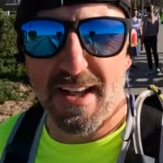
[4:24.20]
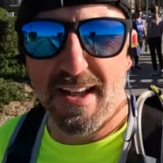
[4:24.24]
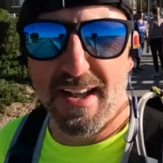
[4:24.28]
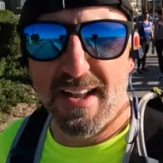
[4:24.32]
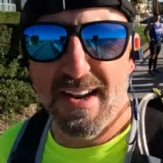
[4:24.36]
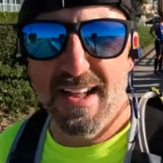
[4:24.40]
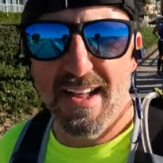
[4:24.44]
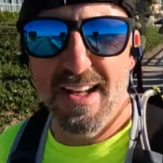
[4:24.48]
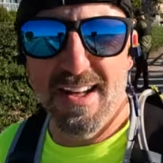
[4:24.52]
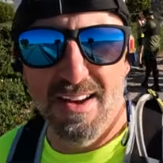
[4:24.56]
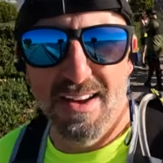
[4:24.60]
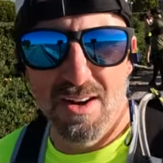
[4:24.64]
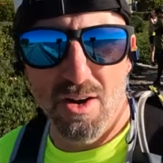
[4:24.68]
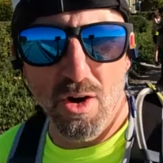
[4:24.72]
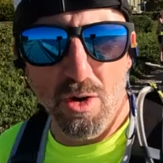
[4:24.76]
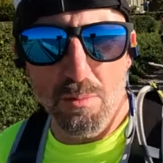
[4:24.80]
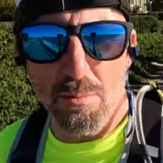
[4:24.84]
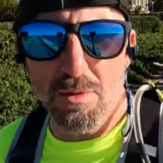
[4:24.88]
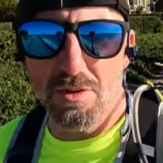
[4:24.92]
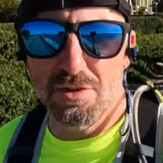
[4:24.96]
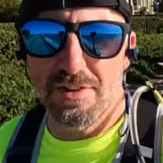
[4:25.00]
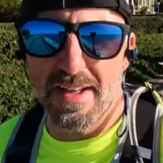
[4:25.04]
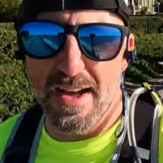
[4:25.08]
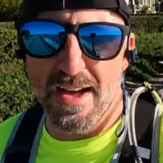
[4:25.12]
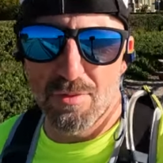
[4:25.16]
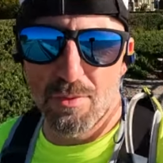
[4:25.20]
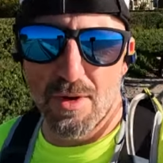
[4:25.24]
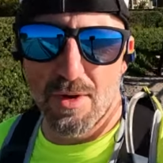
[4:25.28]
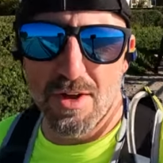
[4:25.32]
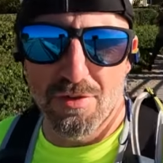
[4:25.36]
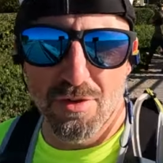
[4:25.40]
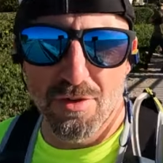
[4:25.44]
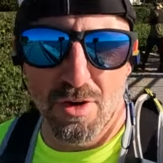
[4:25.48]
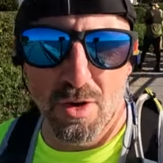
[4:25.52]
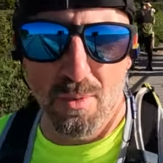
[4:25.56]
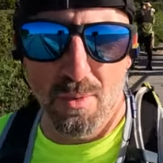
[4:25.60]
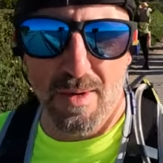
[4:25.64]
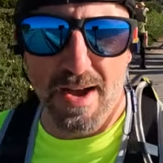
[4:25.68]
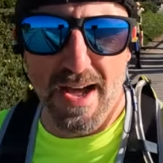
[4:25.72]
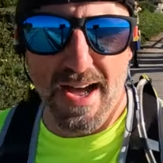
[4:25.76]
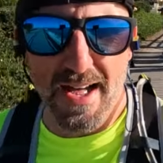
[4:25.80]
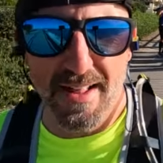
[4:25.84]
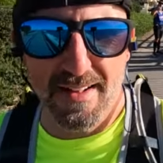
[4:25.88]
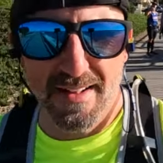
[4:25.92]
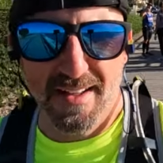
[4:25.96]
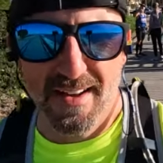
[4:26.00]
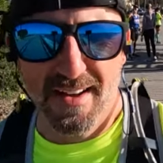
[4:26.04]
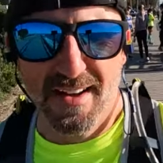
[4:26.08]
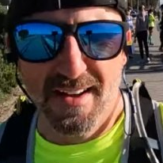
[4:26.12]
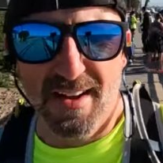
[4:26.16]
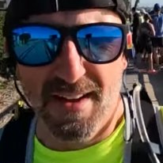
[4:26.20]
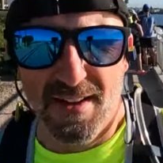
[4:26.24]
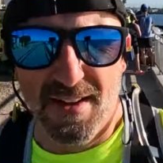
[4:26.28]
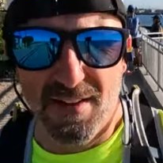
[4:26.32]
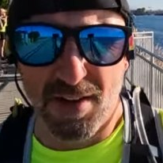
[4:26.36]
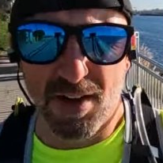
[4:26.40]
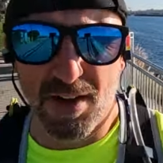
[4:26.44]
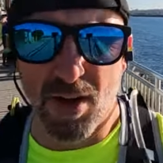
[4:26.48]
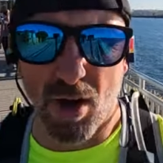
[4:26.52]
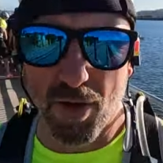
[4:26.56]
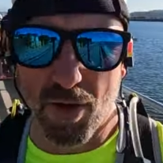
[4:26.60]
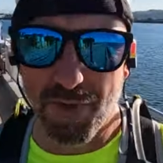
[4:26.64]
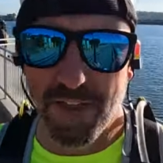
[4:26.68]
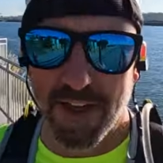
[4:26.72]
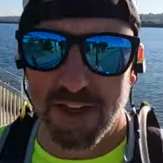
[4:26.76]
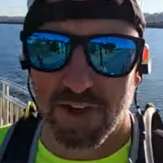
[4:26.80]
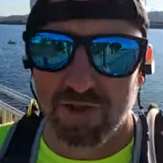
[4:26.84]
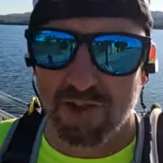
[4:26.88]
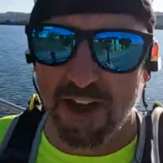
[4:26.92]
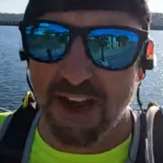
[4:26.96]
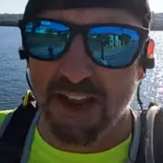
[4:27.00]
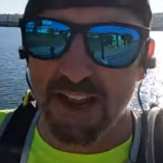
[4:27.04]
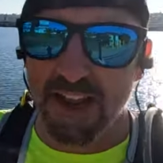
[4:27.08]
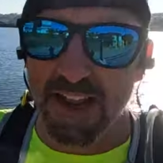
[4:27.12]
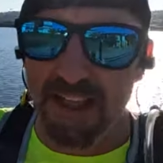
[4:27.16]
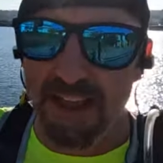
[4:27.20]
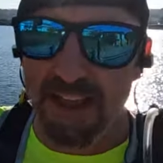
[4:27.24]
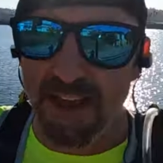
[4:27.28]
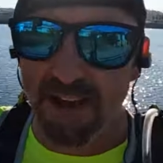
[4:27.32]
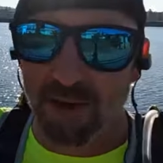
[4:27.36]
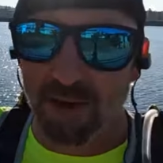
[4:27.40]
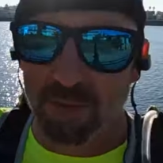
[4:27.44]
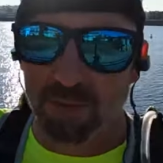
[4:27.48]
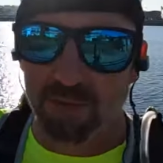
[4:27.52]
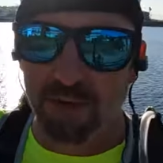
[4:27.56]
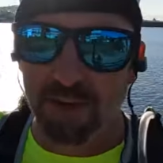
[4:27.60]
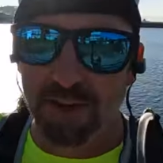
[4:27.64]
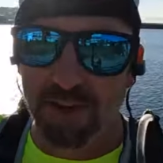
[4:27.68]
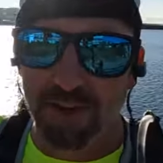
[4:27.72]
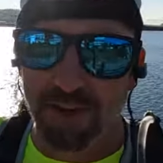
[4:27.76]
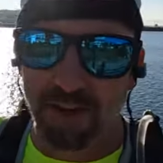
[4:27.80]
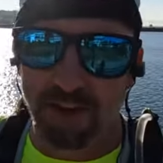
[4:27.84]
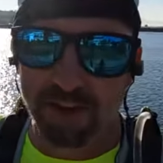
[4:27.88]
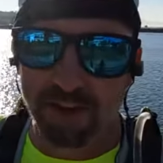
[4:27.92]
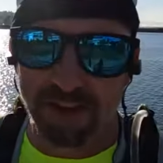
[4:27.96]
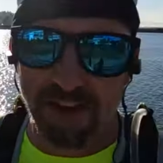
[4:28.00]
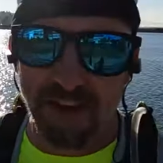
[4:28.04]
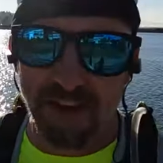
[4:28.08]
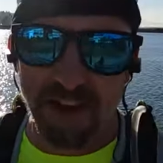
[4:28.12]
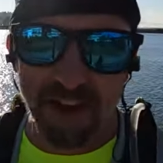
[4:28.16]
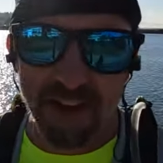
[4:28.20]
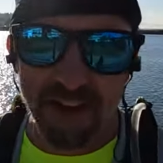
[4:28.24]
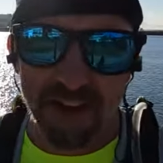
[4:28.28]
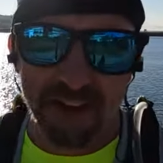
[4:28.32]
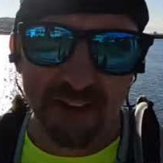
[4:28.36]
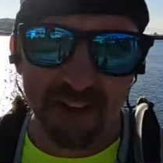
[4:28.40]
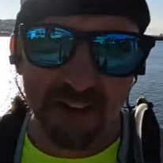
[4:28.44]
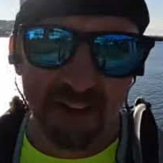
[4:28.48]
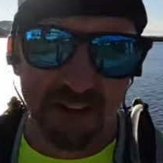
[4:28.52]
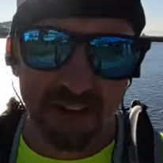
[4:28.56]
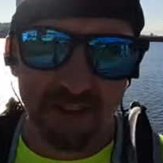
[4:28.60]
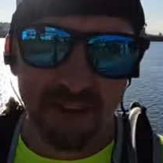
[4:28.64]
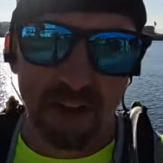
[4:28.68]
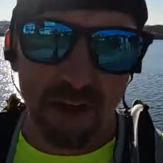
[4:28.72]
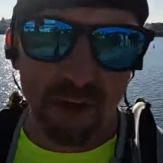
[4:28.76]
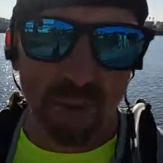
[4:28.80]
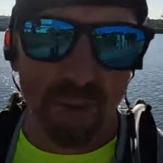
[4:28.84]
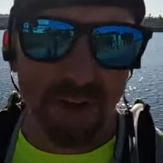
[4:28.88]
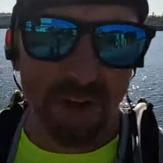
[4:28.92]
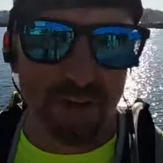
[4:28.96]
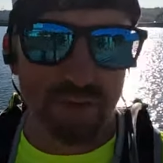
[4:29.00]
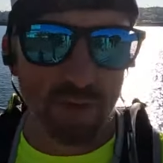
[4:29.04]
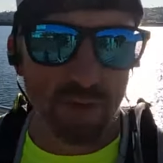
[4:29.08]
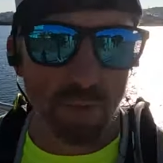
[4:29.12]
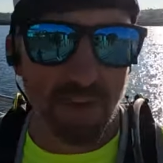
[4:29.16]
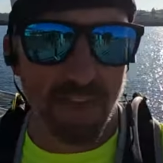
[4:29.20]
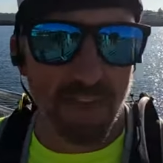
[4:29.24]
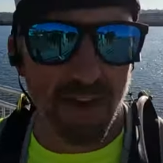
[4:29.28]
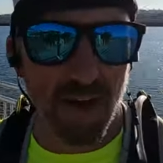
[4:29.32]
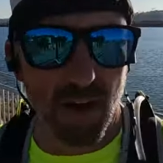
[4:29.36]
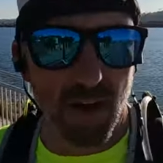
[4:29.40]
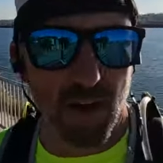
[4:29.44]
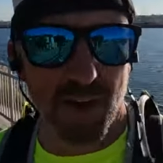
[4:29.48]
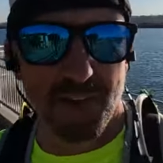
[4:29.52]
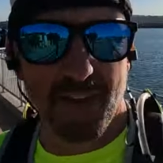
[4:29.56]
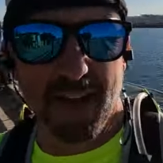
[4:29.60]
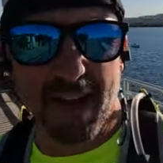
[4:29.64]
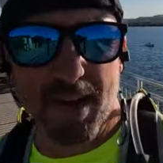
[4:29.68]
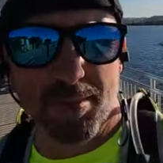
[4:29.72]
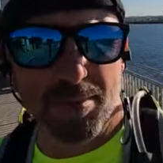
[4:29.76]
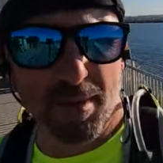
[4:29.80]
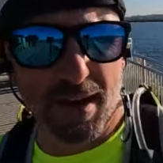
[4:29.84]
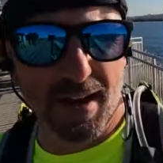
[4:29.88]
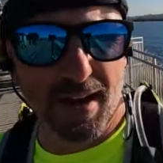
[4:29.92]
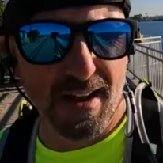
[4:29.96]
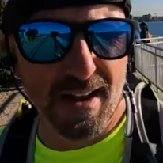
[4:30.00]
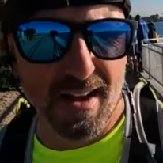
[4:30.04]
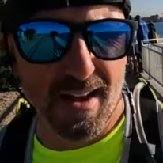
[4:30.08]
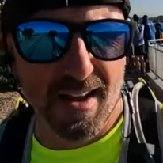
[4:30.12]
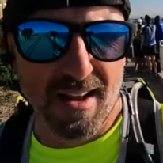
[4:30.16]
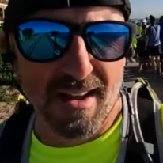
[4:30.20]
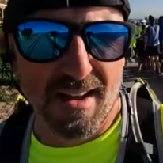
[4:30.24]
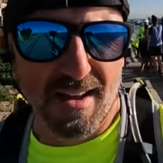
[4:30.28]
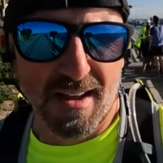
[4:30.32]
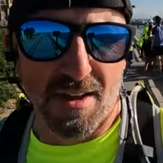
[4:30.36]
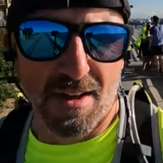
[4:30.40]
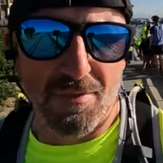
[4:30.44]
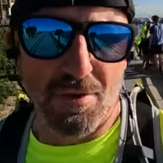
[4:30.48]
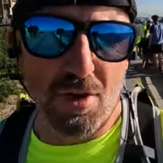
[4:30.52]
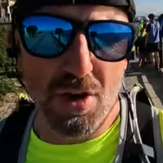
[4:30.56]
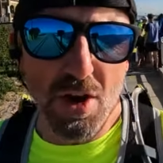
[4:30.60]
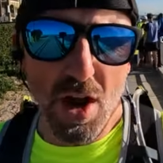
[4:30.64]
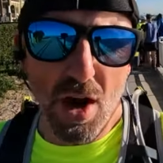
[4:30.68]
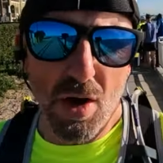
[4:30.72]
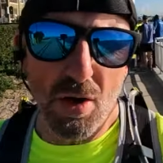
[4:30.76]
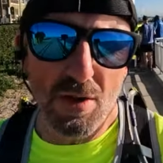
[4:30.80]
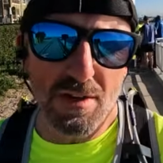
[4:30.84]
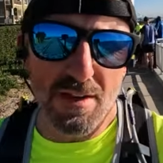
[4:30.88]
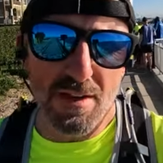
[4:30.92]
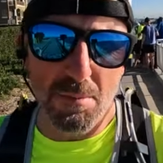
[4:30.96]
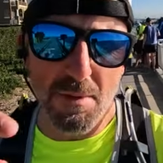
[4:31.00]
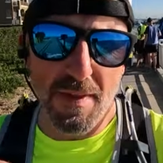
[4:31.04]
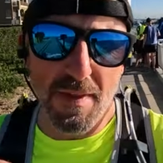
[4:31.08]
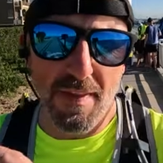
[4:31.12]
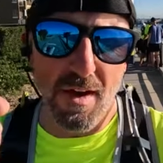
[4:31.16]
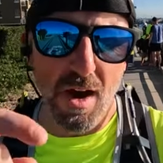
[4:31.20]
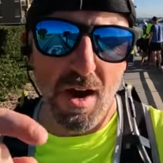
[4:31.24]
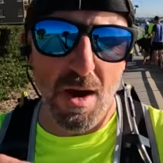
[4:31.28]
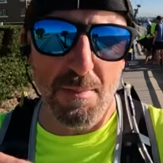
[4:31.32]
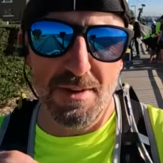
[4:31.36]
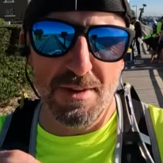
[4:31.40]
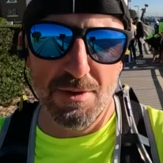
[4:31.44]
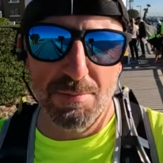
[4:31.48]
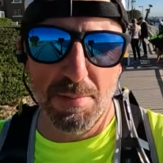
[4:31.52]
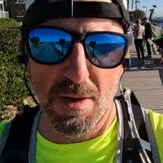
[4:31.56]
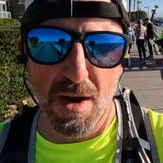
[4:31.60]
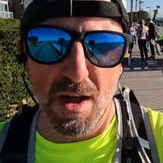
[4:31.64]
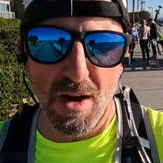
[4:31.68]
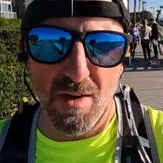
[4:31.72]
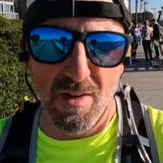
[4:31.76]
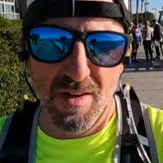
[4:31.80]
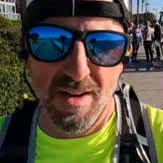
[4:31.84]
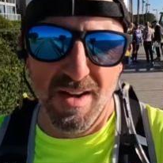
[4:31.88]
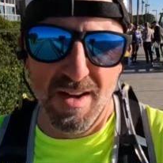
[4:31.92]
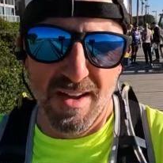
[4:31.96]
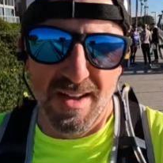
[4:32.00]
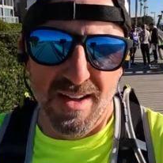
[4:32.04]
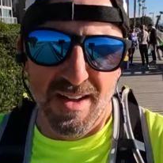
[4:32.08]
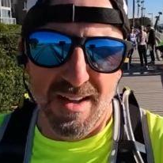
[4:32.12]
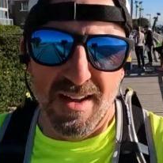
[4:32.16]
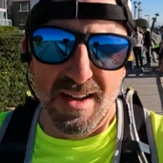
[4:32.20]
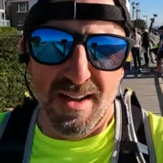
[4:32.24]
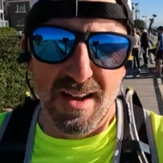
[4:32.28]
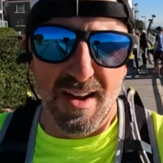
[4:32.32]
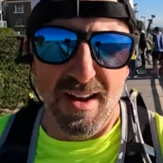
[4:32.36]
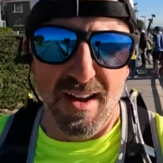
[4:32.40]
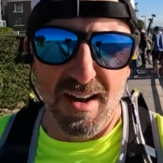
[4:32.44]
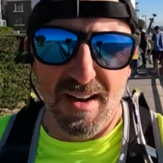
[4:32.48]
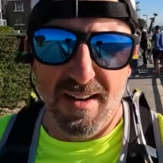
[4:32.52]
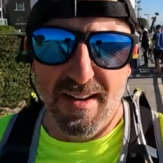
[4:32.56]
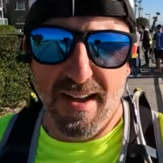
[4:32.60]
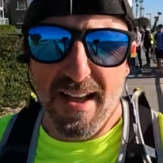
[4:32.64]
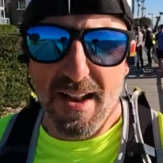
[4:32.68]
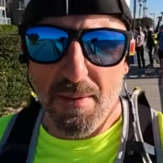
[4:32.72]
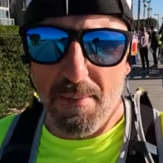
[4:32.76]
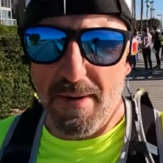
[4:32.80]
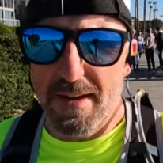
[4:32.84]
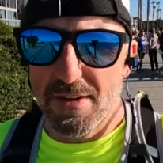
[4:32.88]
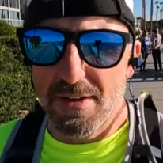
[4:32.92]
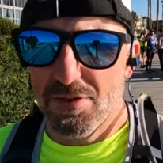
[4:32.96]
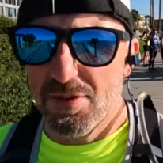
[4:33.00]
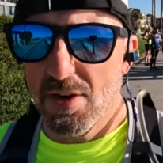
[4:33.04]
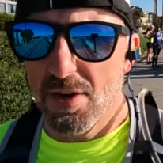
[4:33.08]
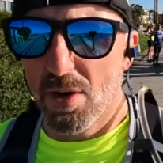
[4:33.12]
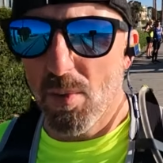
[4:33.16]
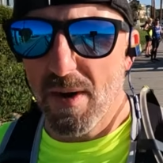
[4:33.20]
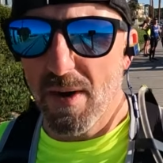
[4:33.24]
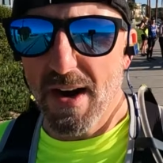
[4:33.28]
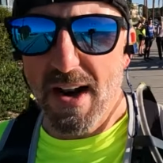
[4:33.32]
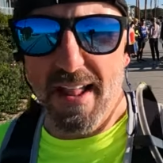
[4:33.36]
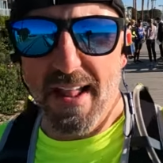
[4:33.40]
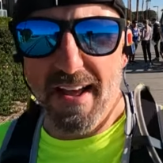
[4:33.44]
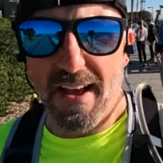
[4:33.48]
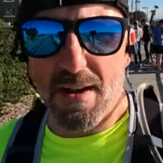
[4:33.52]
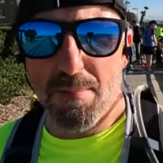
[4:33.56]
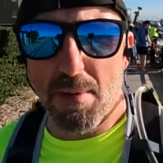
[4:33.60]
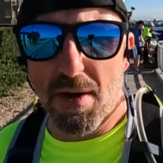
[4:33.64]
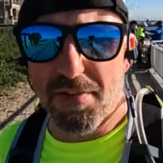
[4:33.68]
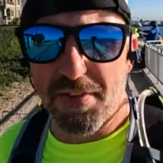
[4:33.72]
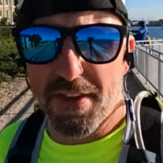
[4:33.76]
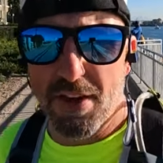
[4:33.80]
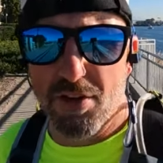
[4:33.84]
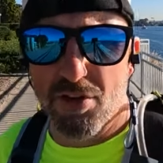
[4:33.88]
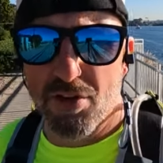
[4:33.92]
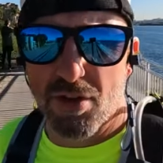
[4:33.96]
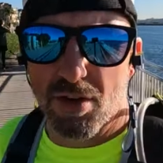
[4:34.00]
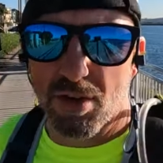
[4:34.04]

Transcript: in, almost halfway through. We're at, they're called the jetty here at Marina Del Rey. Not quite sure why they call it that, but if you know, tell me in the comments below. Anyway, so what I like about these